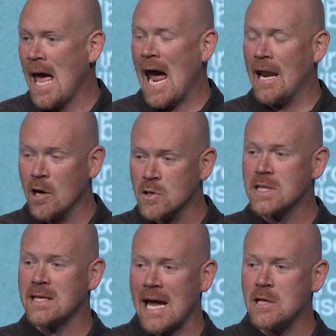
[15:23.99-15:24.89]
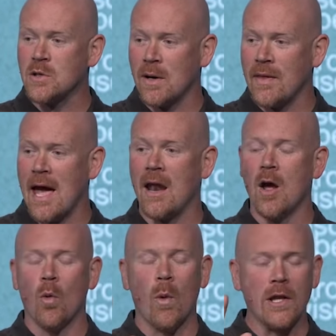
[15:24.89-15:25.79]
And here's the danger in that
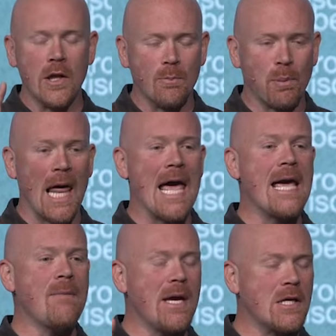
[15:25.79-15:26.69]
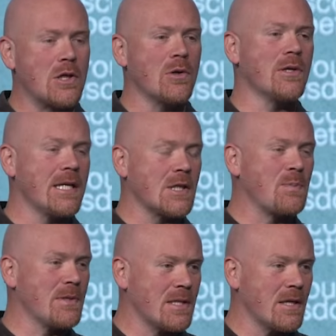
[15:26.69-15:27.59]
when blame is your
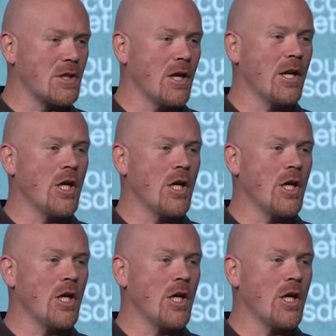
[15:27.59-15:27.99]
disposition,